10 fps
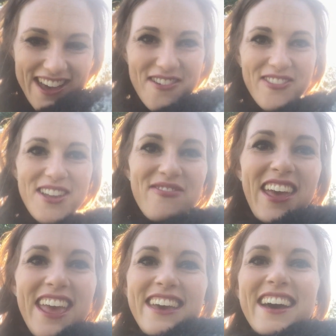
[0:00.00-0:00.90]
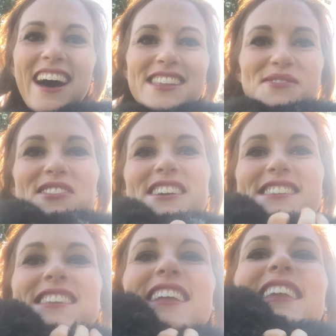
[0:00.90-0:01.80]
make God's work
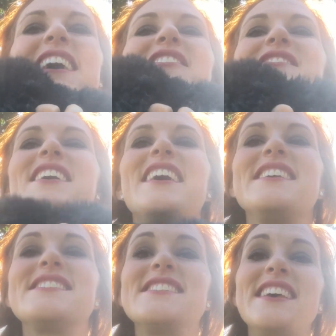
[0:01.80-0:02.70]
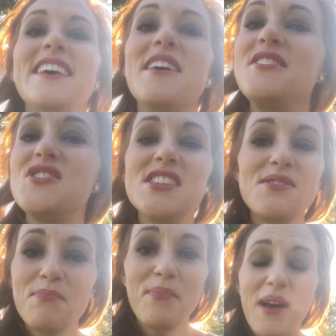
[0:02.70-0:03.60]
stand out to us just
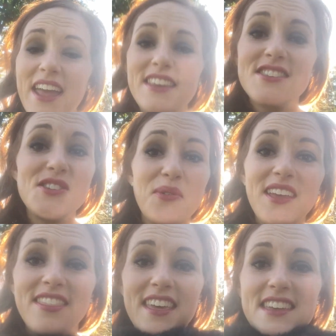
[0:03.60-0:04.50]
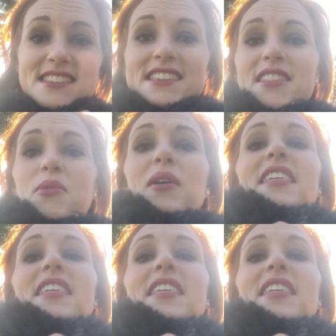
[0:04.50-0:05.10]
by doing things in the way